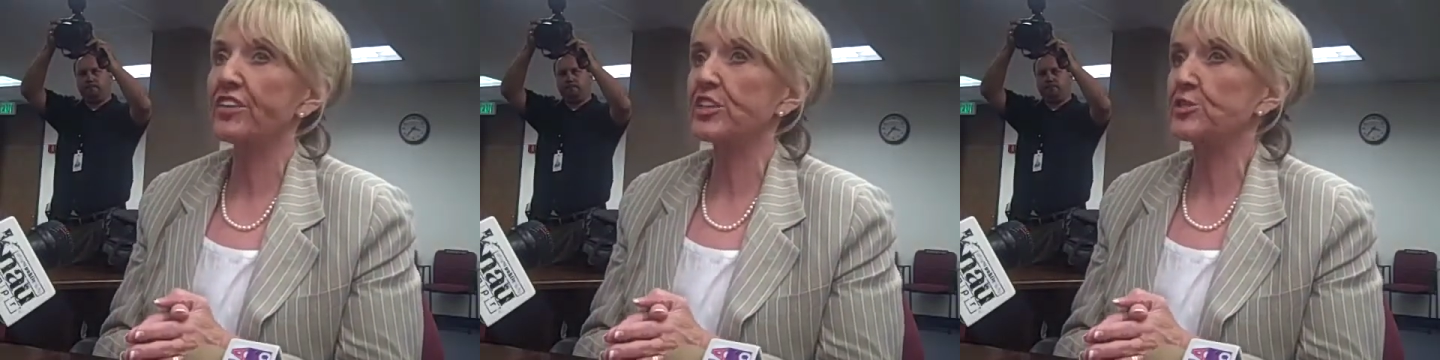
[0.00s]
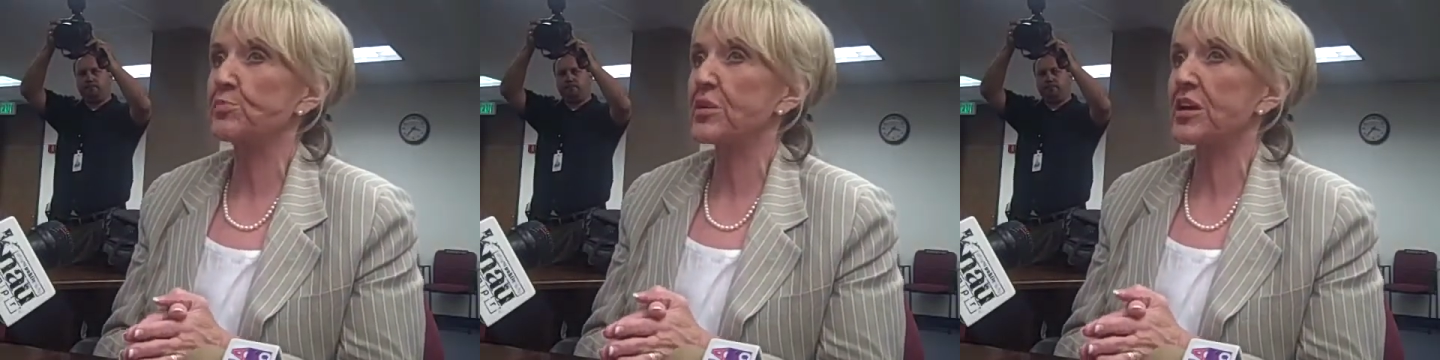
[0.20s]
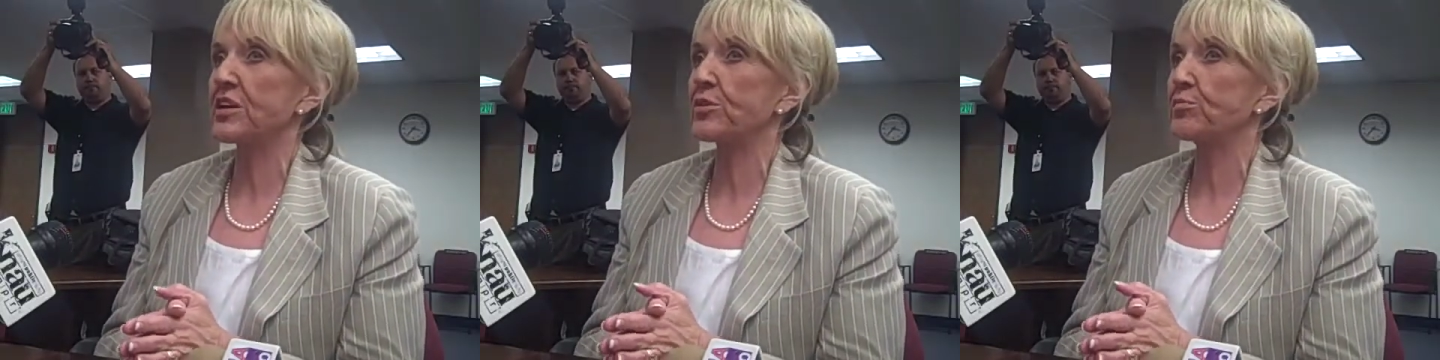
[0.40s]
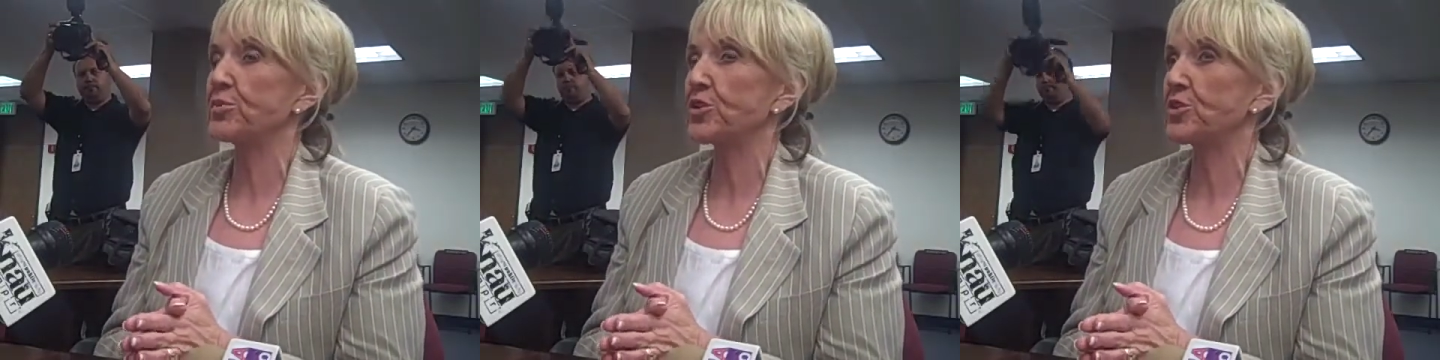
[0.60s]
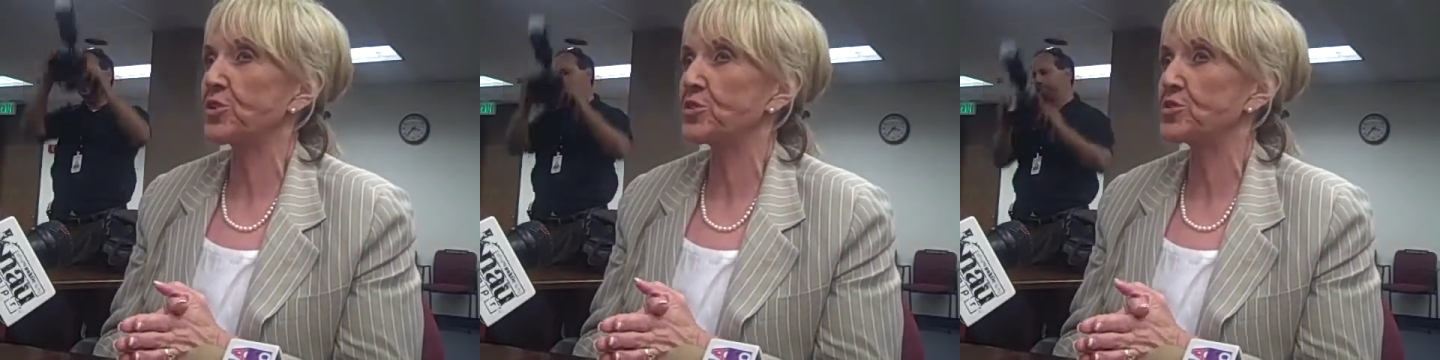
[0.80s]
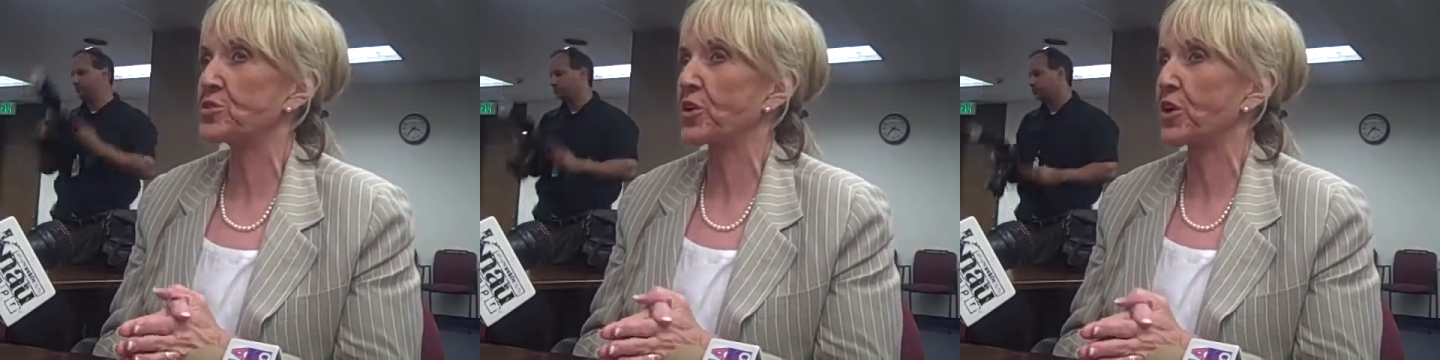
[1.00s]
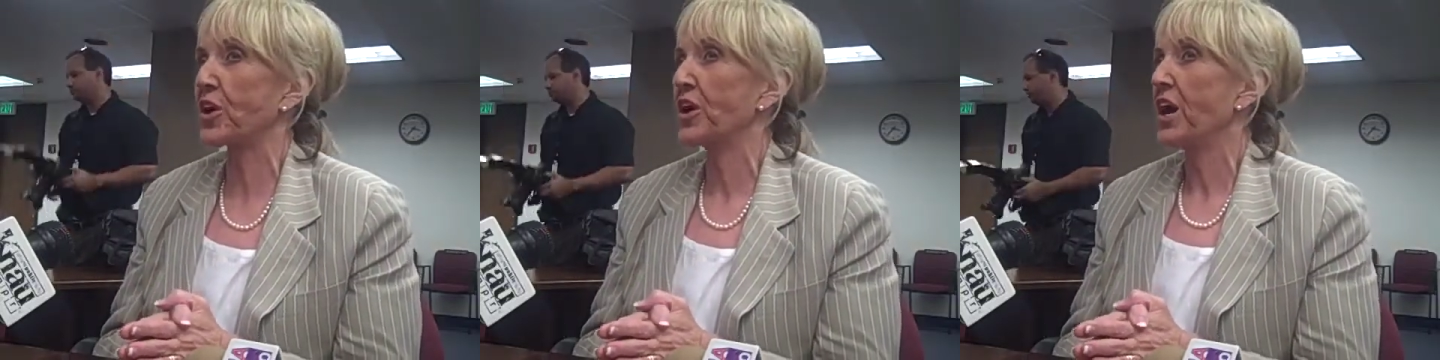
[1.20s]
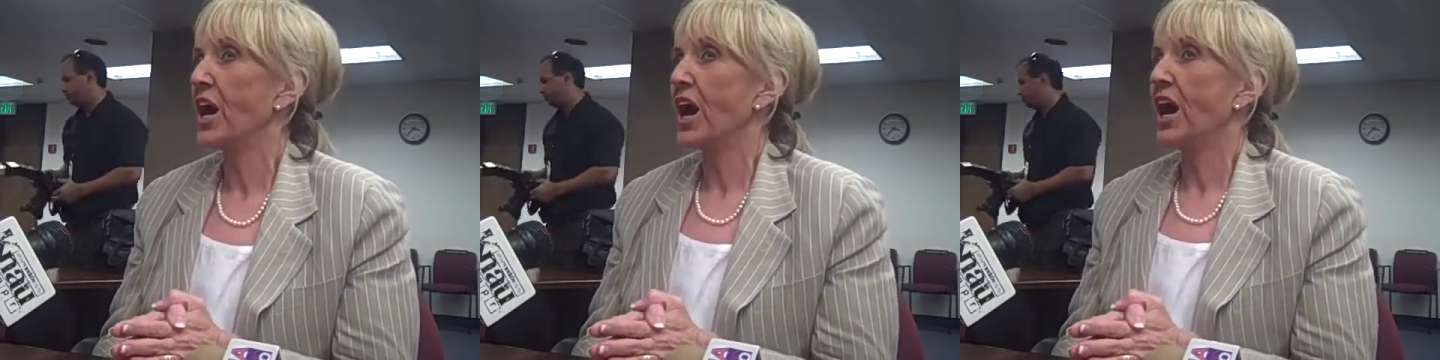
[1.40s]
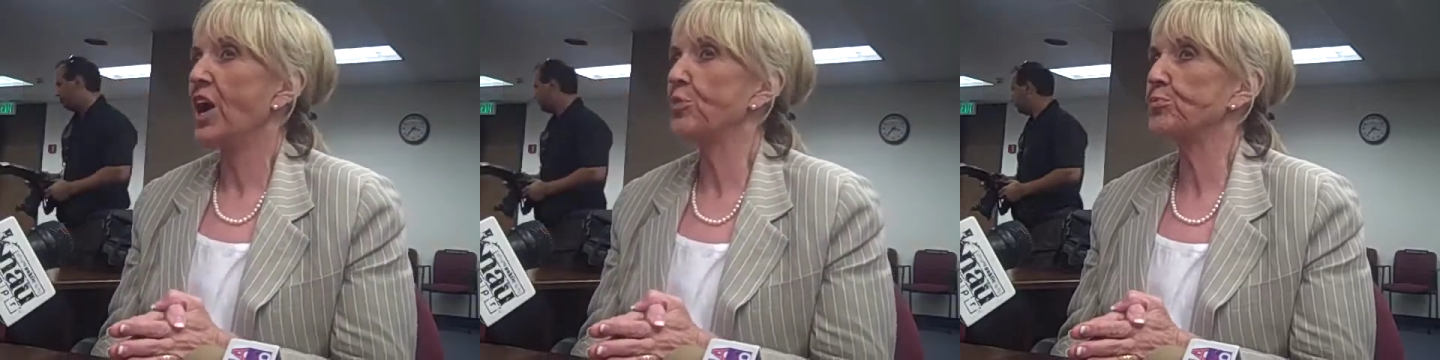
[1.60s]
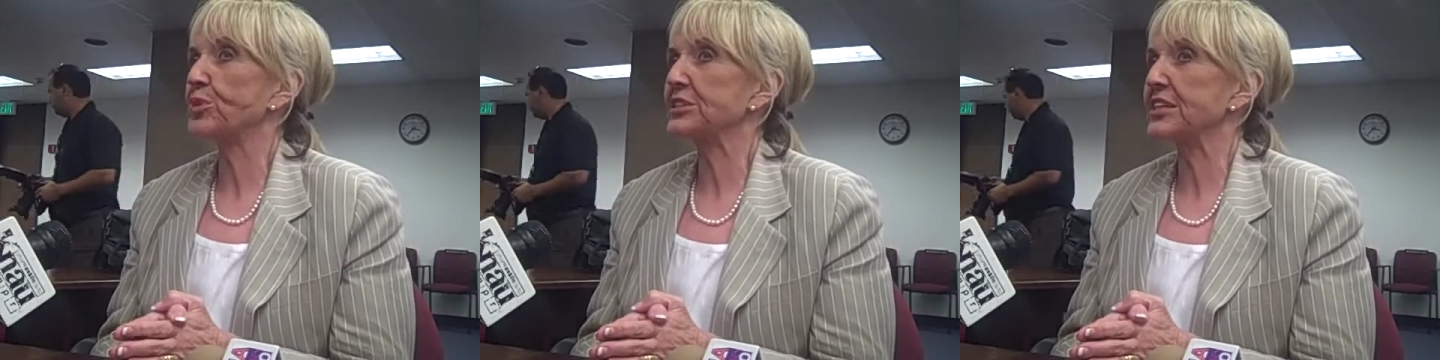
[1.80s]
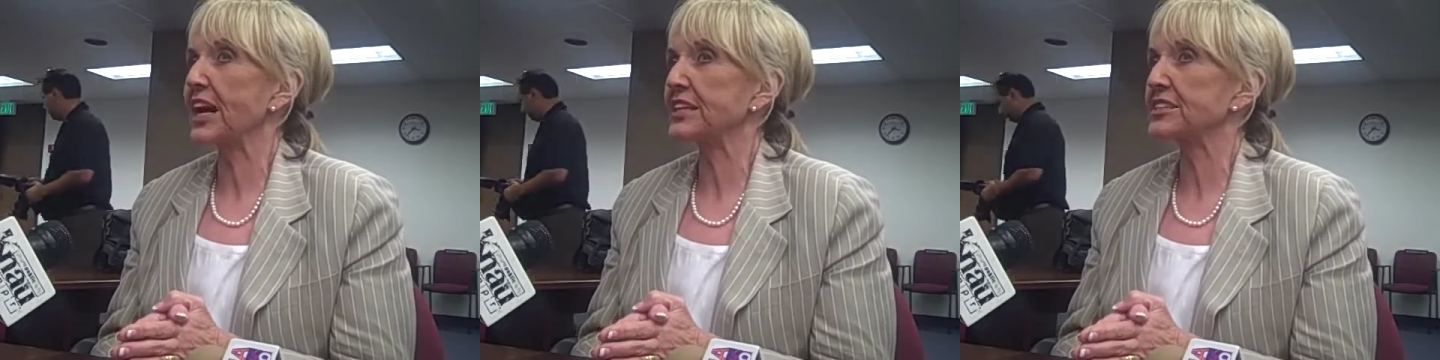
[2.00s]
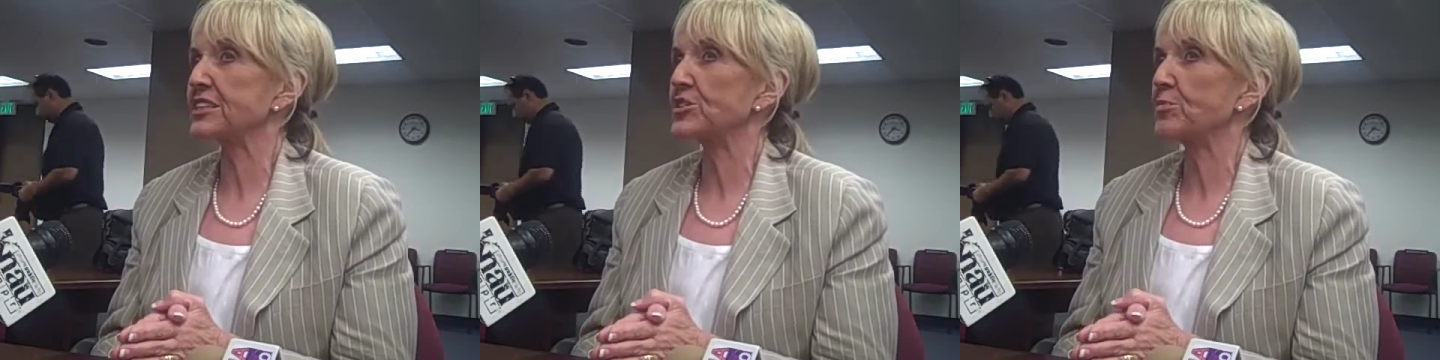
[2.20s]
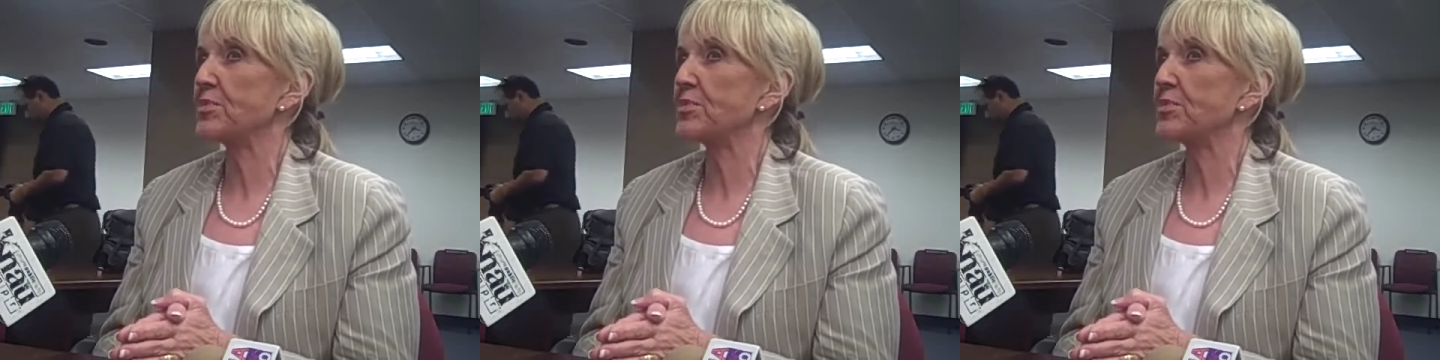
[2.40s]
that's being abused or unprotected to